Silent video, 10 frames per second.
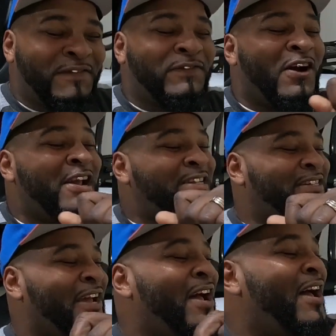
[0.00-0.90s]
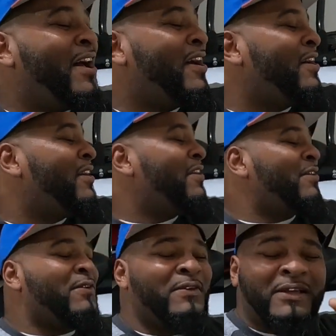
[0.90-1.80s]
the front
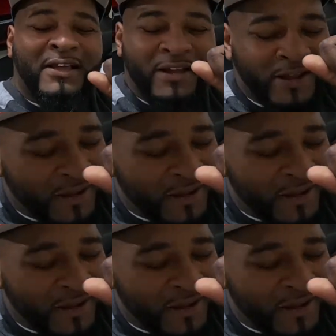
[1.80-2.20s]
door. Oh,